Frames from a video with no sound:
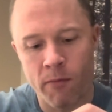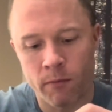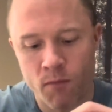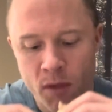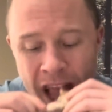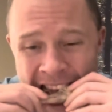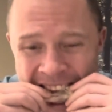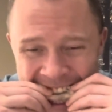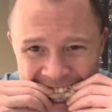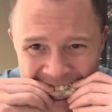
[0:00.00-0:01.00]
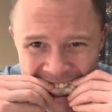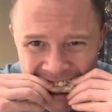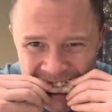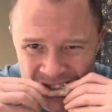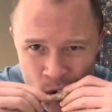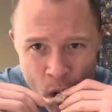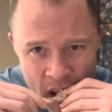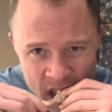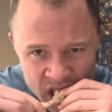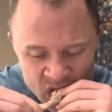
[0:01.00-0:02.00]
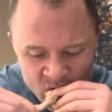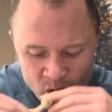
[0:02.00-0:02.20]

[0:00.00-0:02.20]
Just throw the scale out, because what will